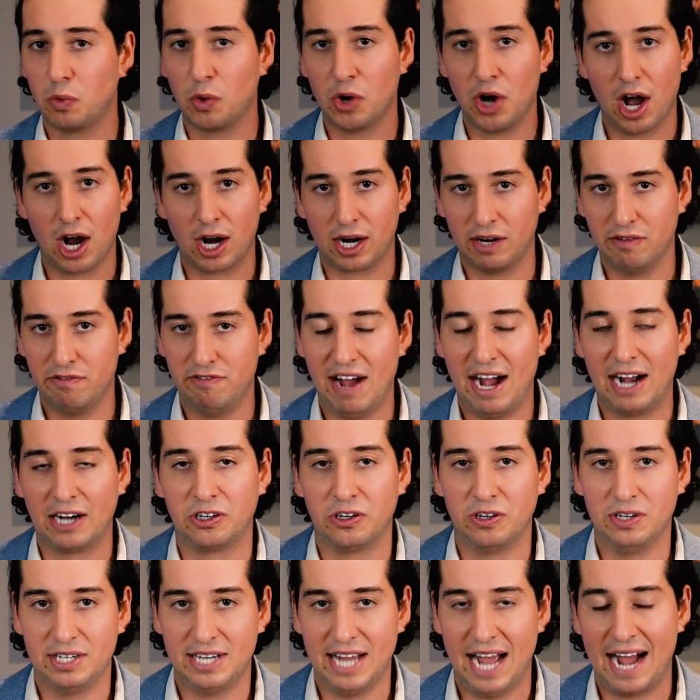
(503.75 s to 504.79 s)
we're not going to
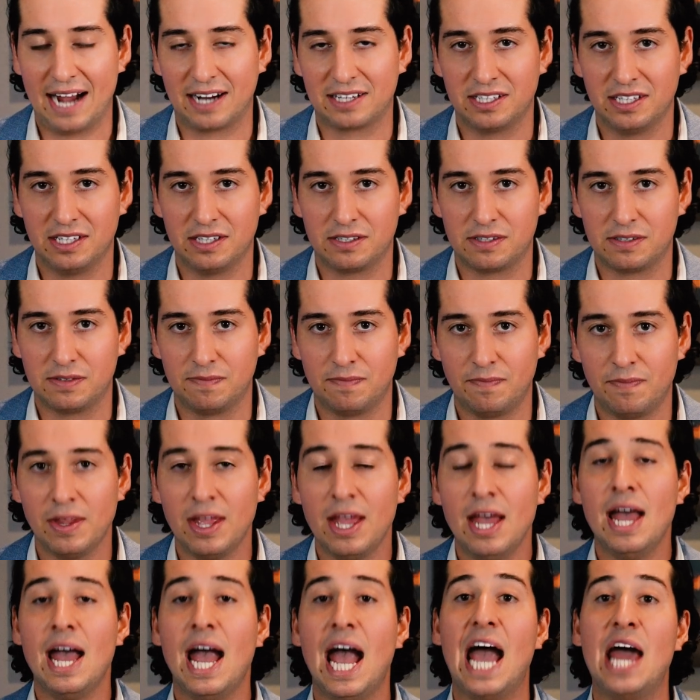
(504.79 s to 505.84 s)
factor in taxes.
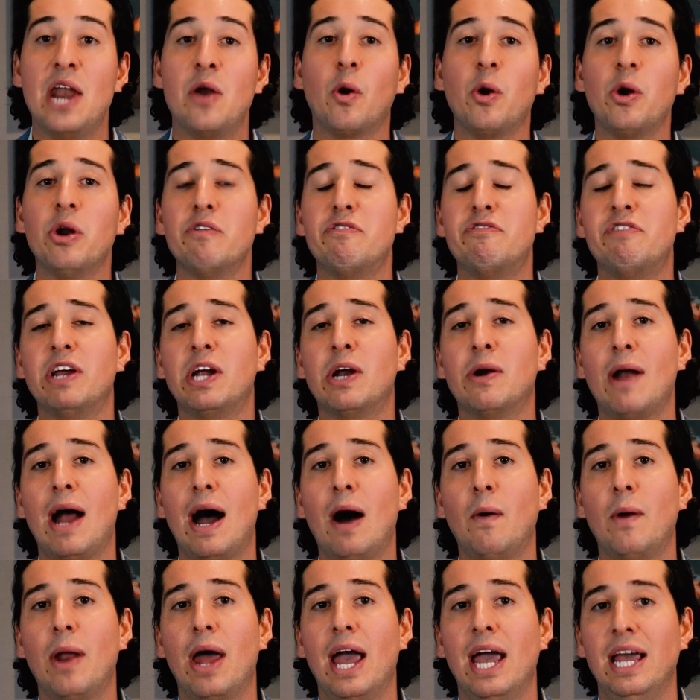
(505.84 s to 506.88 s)
In order to figure
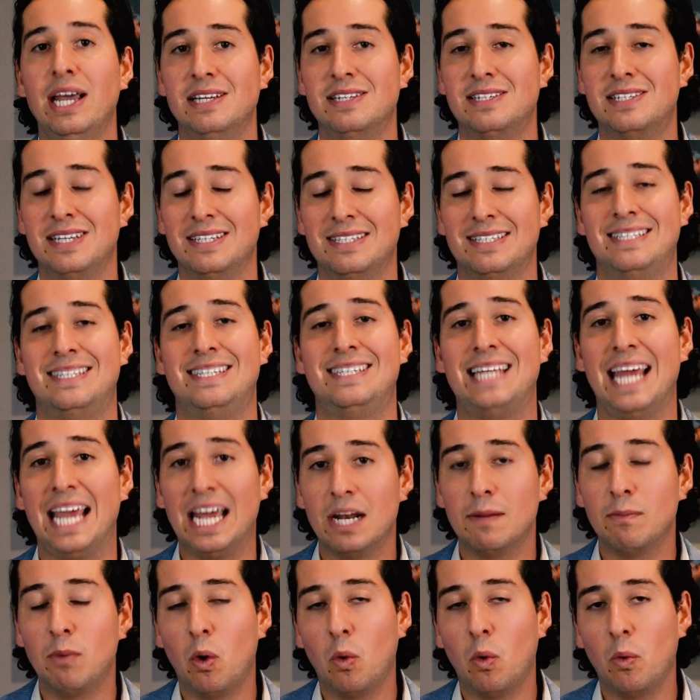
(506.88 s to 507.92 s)
out a
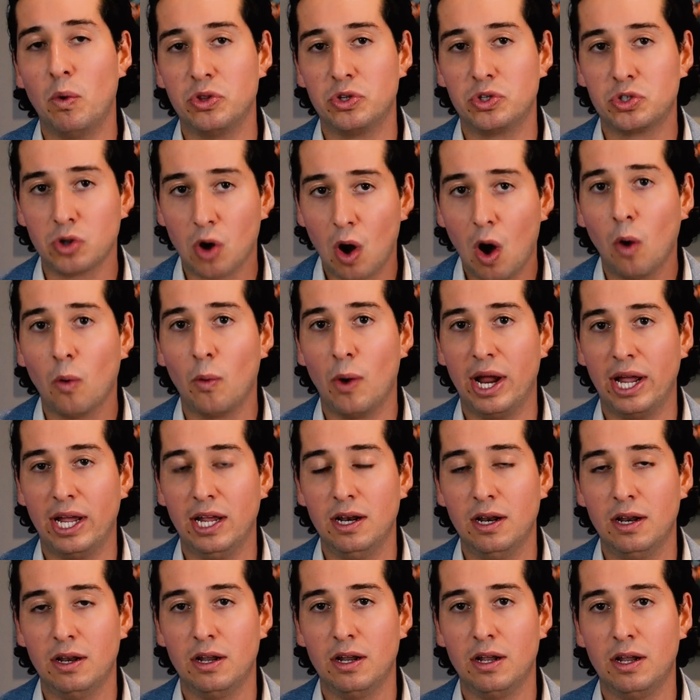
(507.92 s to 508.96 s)
sustainable withdrawal
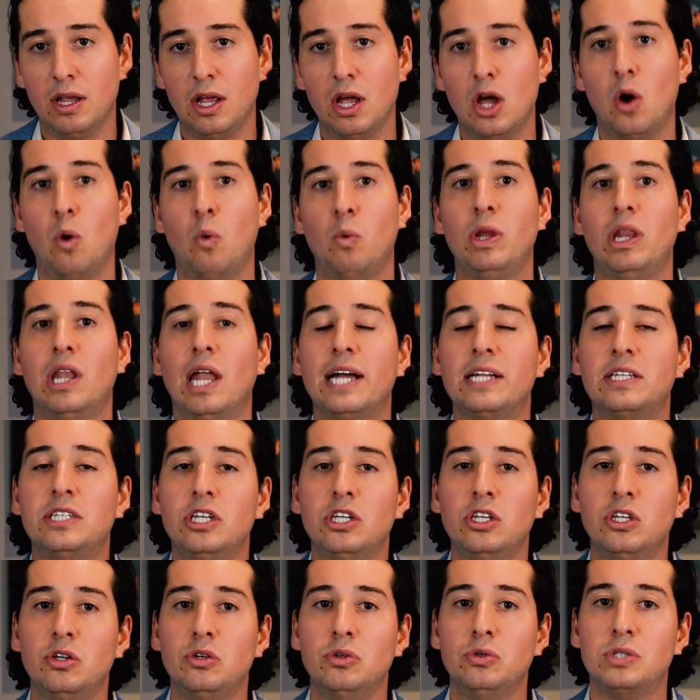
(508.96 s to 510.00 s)
rate, we like to
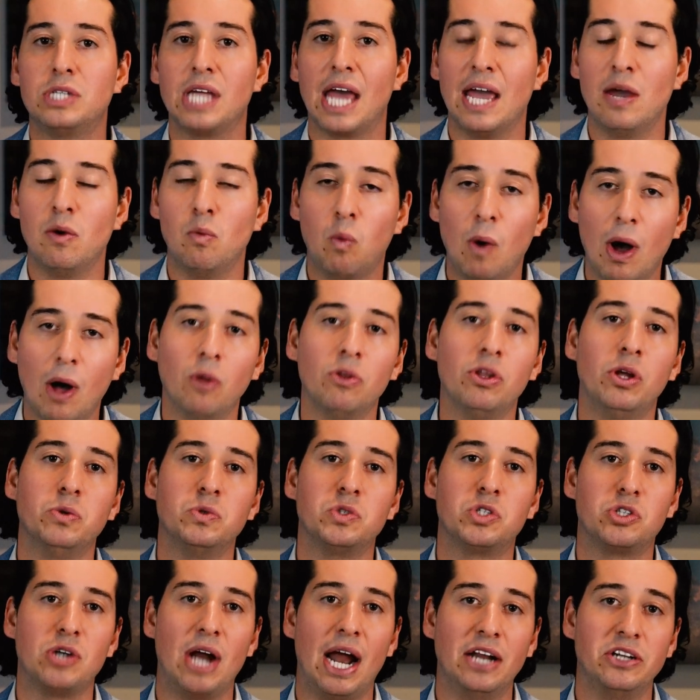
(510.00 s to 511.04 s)
use a well-known
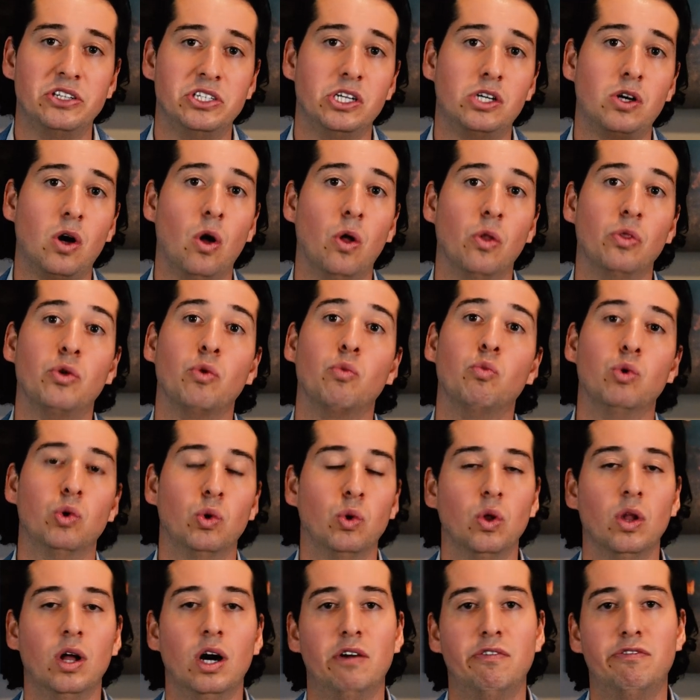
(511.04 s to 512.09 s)
strategy called the
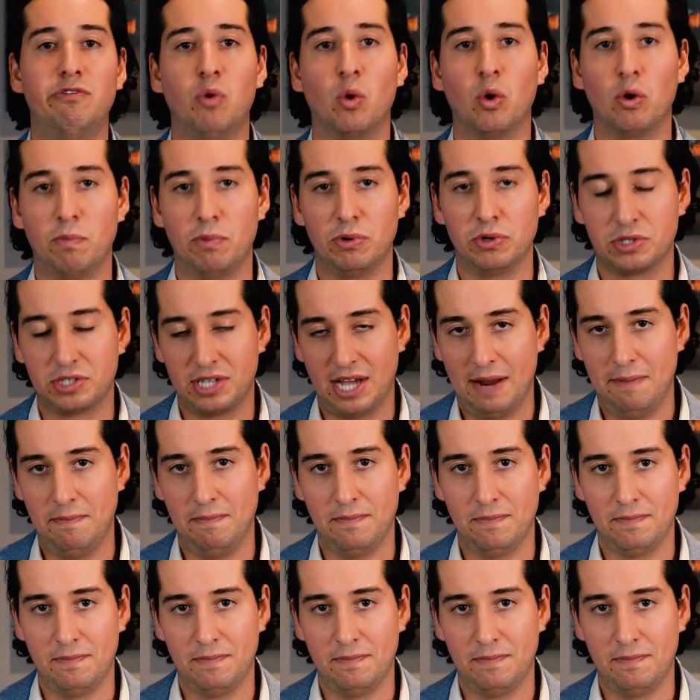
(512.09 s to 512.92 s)
rule of 4%.